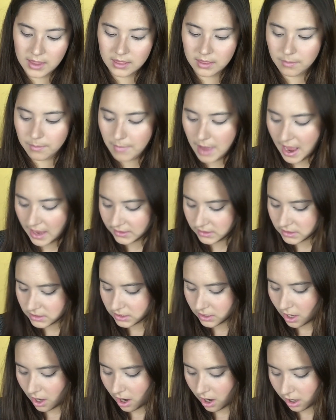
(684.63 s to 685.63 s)
The
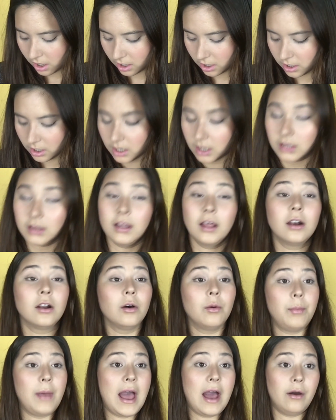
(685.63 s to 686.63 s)
mattes are a
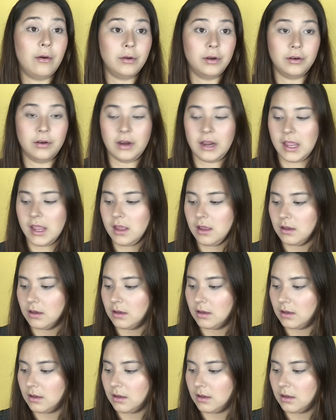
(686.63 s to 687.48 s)
little powdery.